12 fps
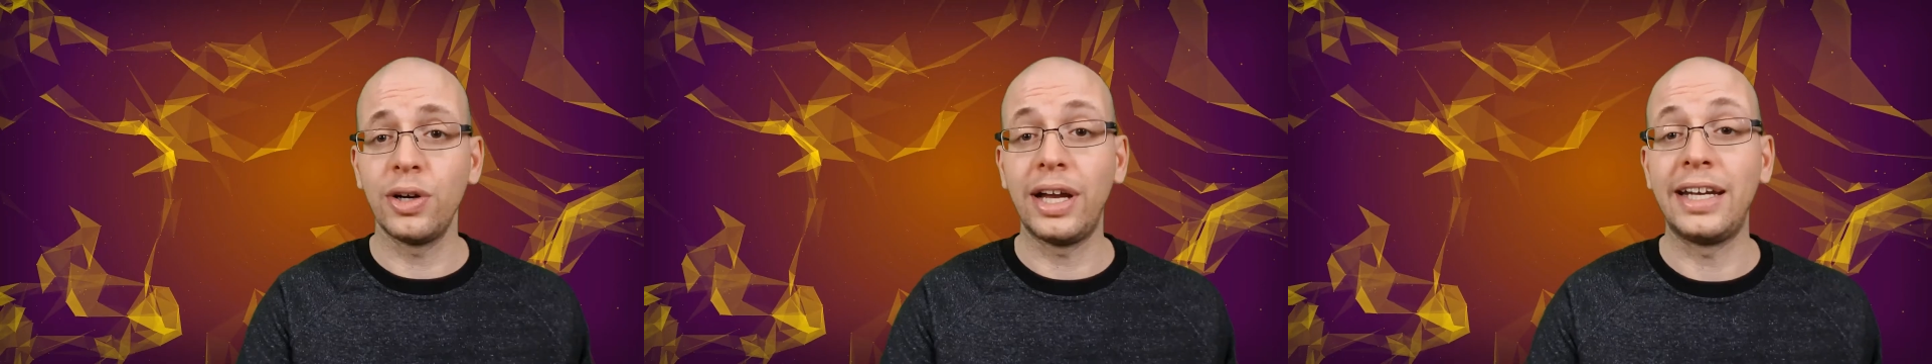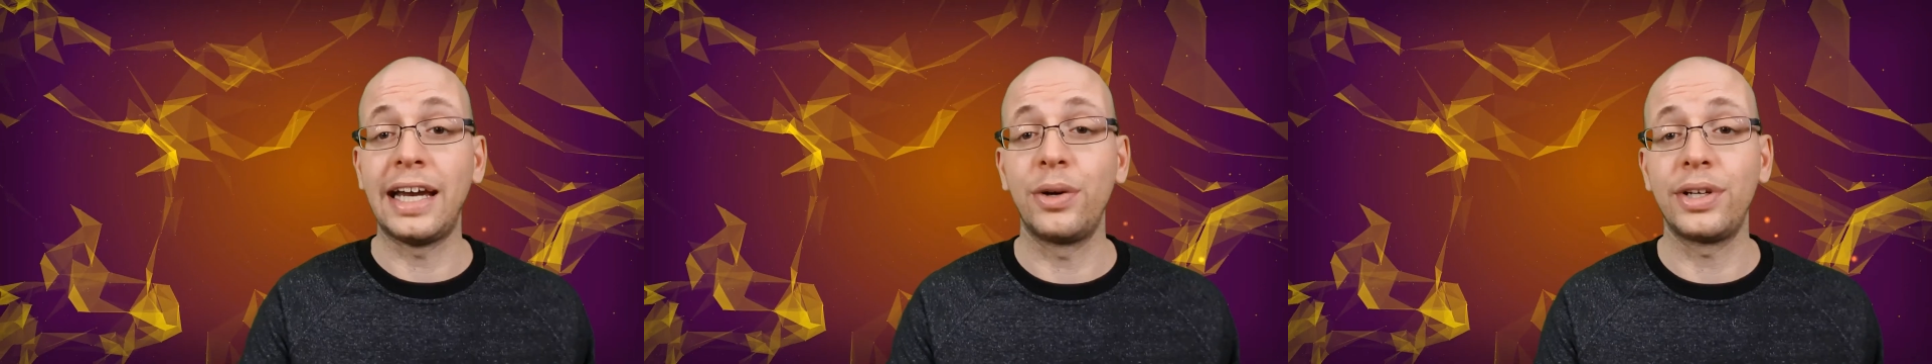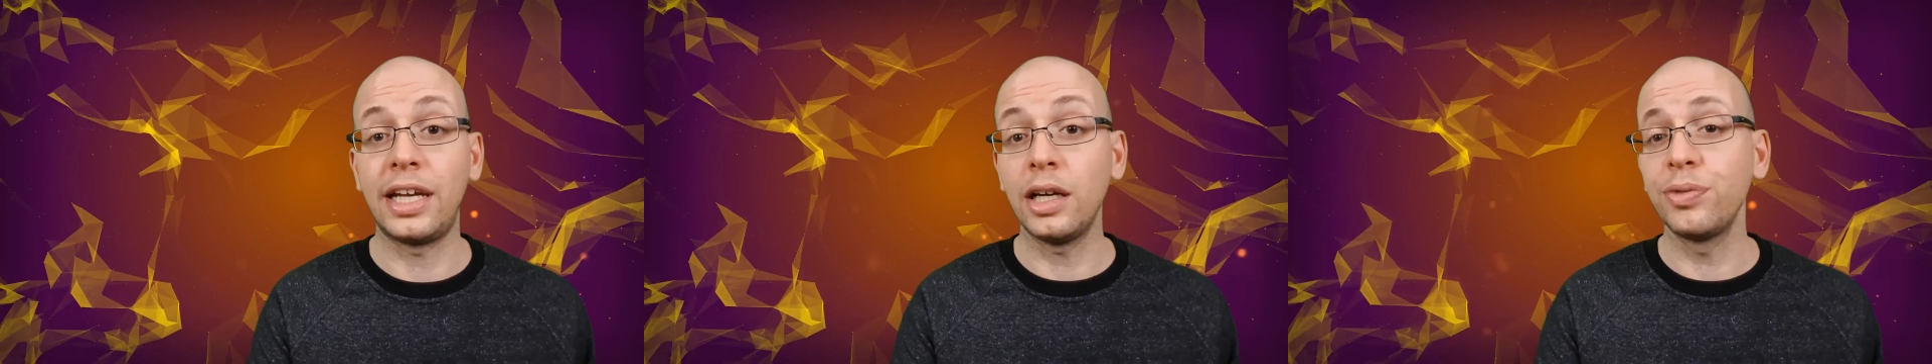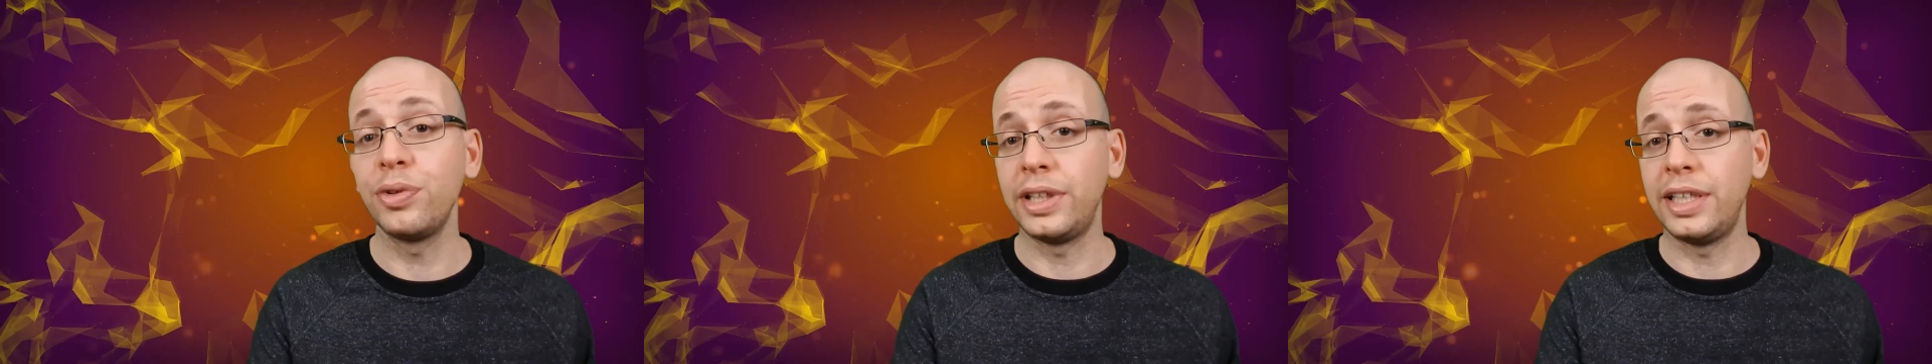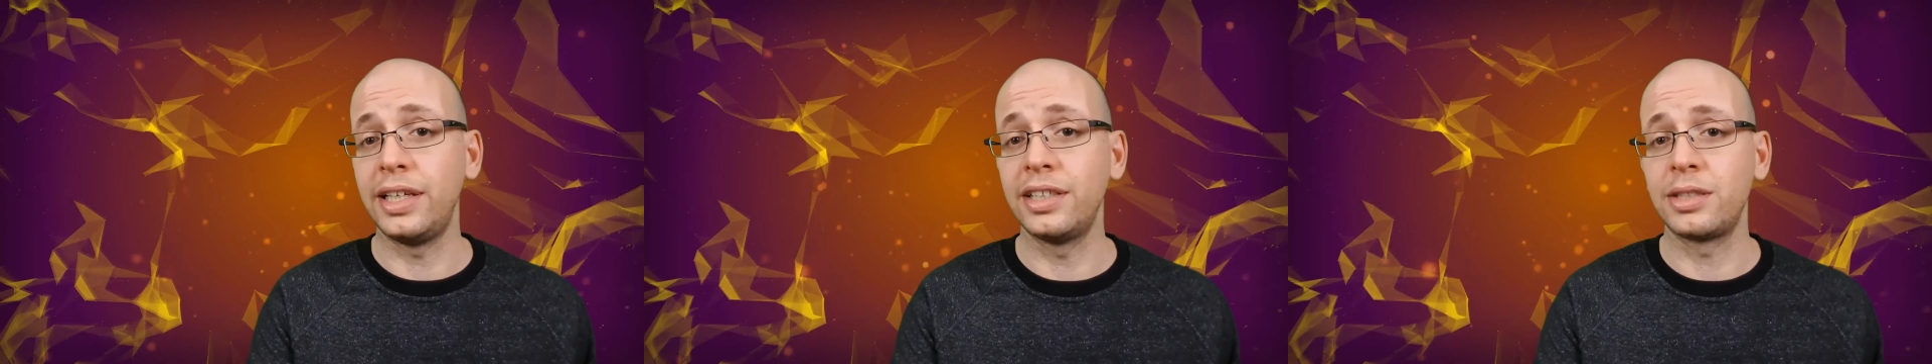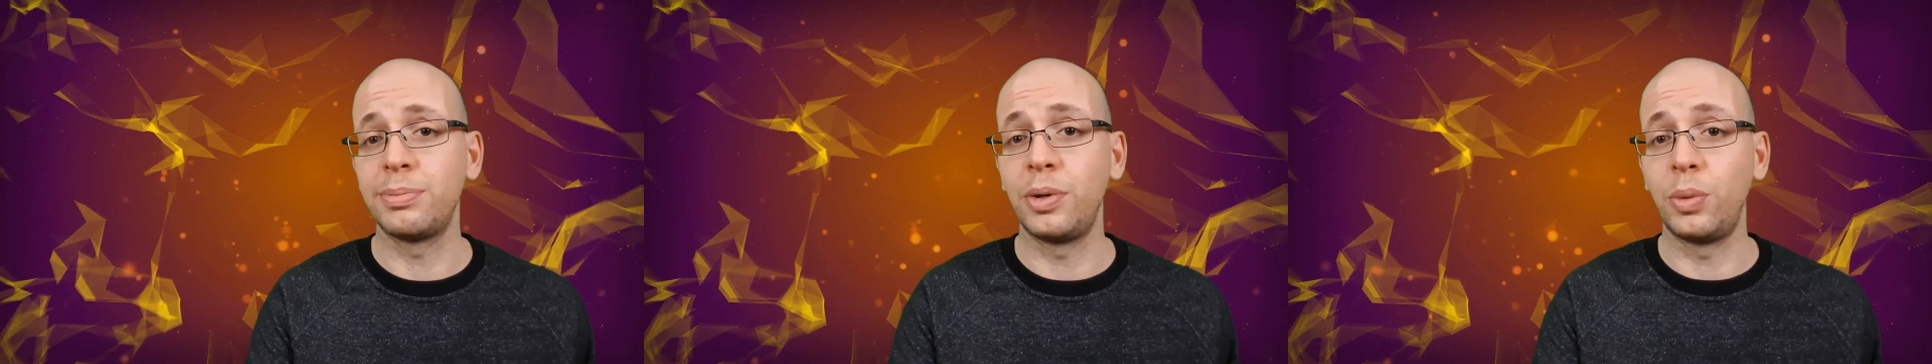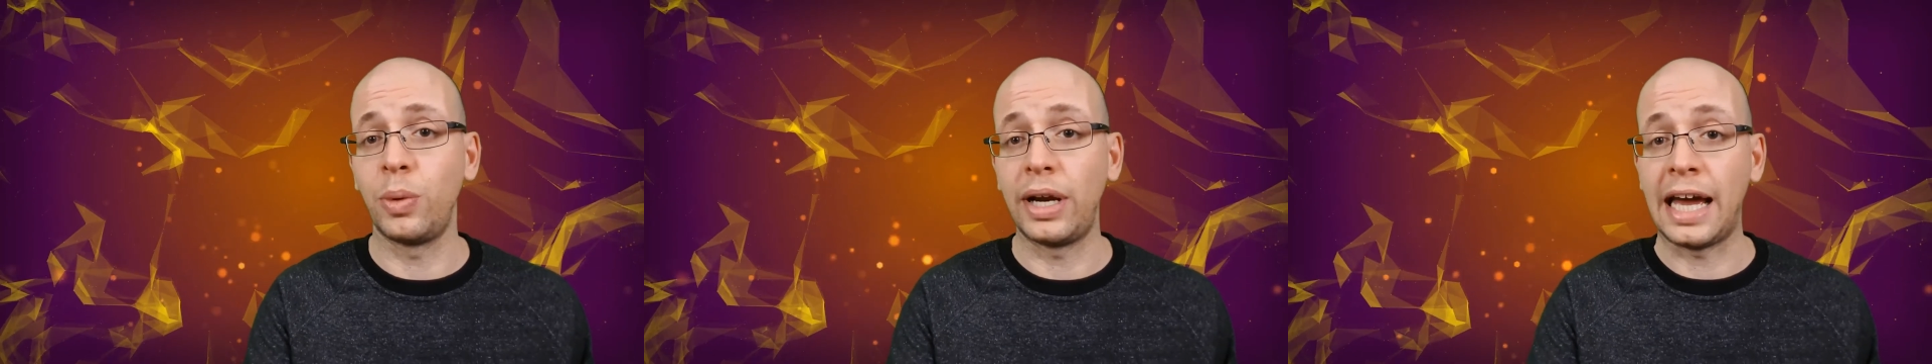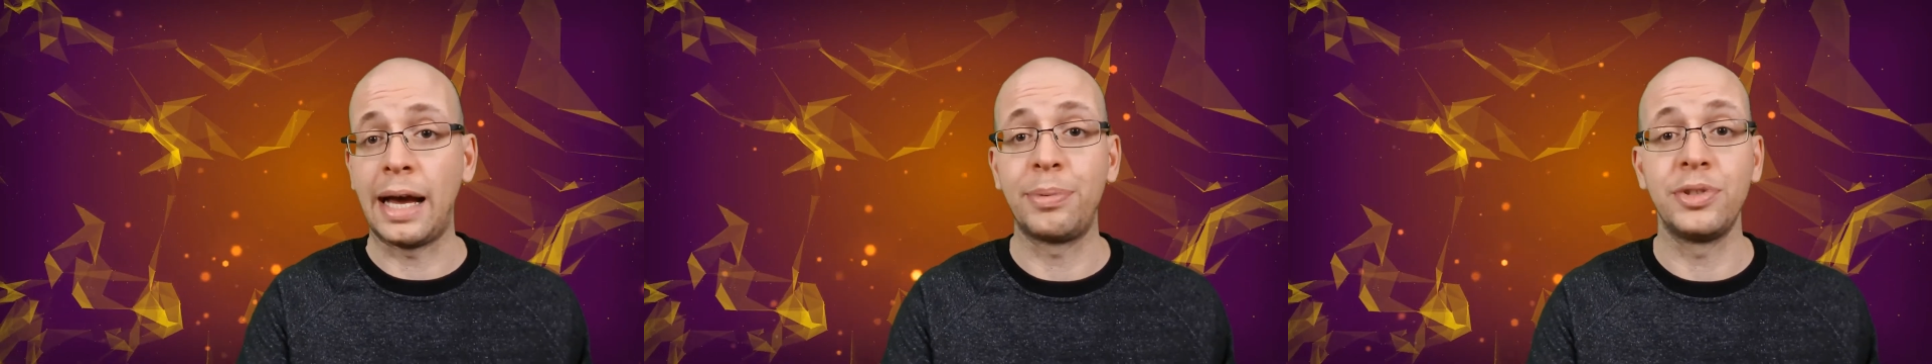and how careful he is about what
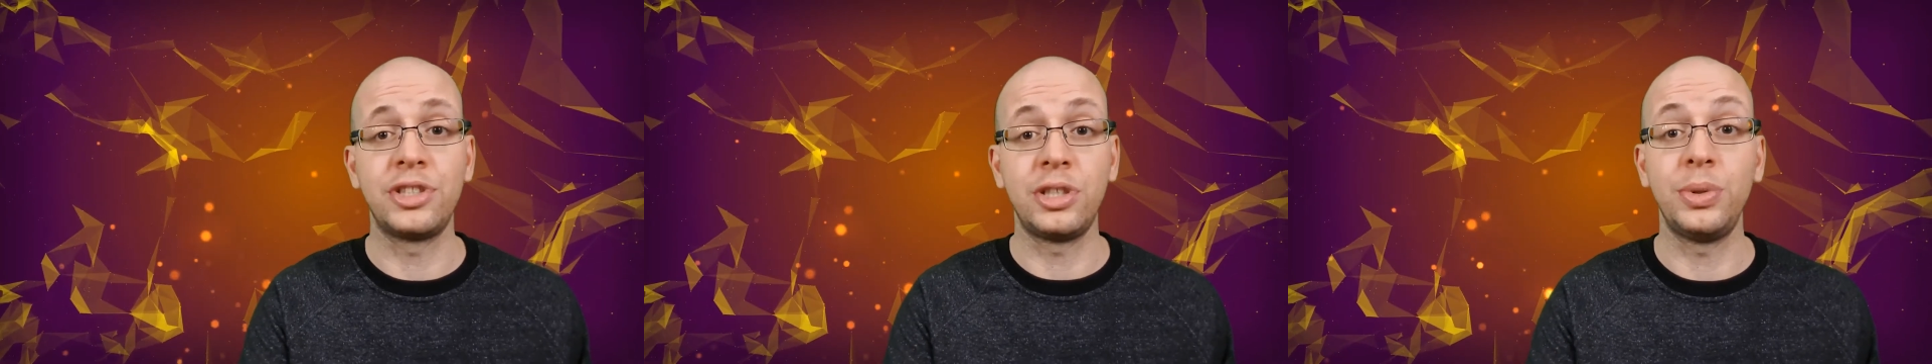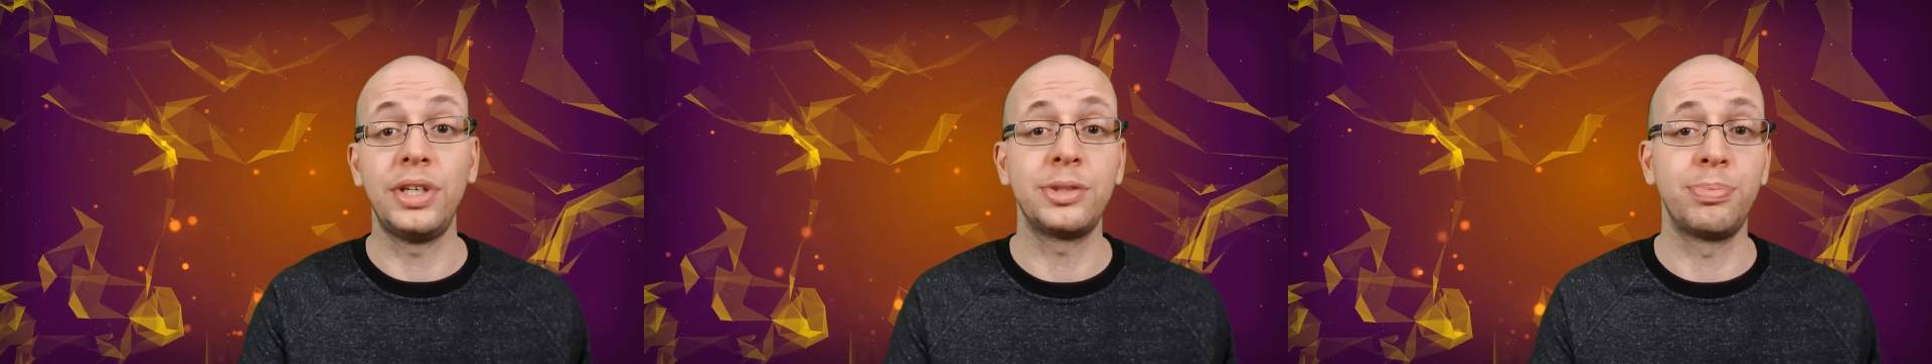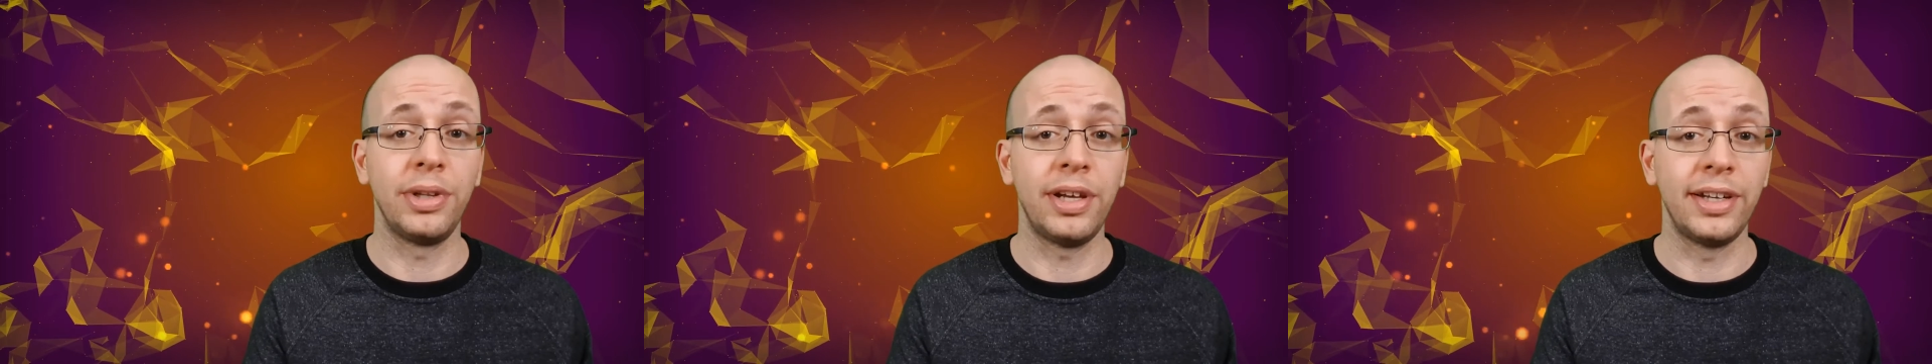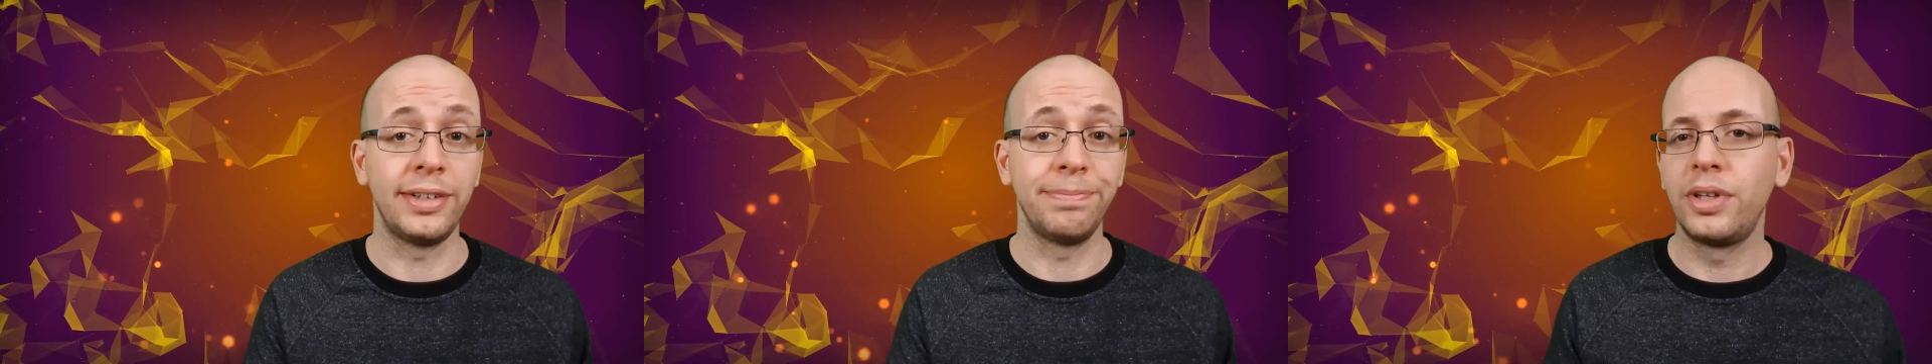happens to his blood.